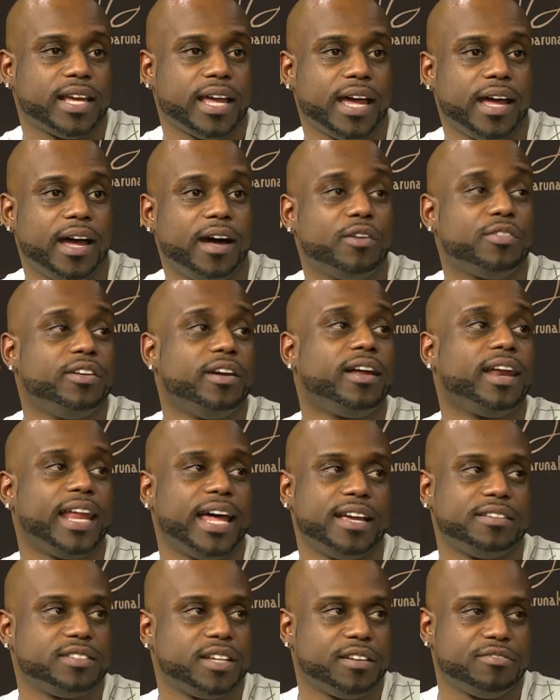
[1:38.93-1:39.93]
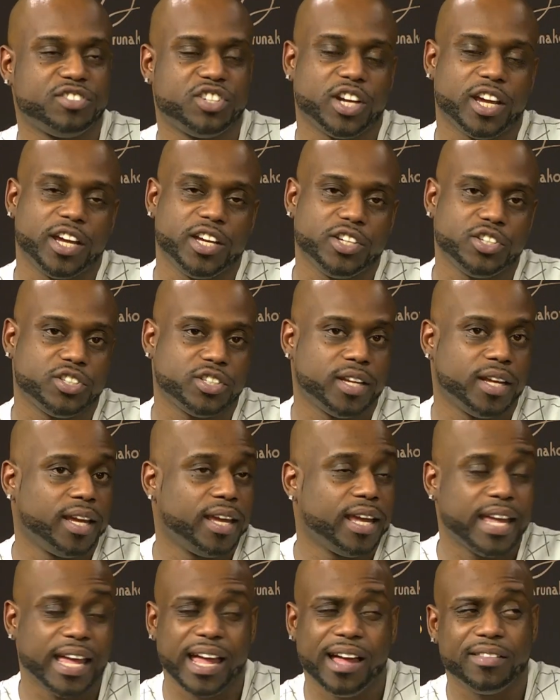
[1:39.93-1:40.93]
how their lives have changed,
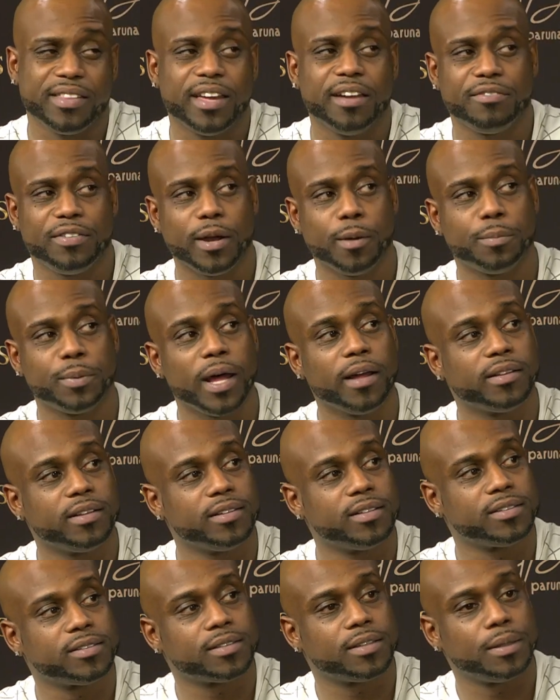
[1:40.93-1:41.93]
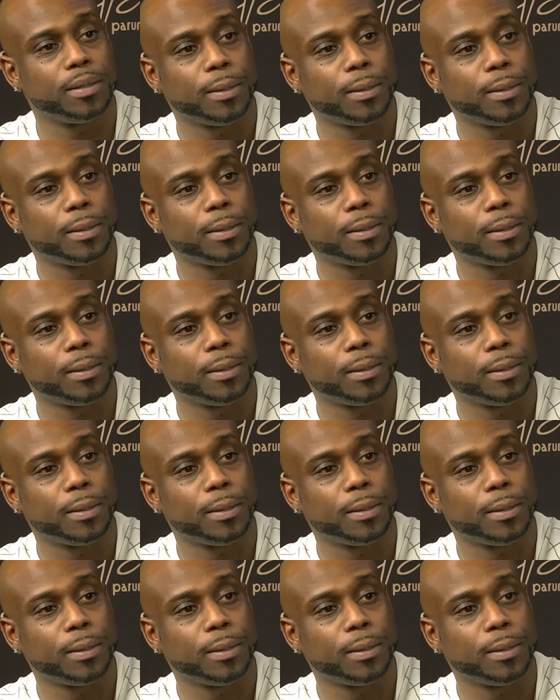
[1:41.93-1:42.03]
and how they have helped others.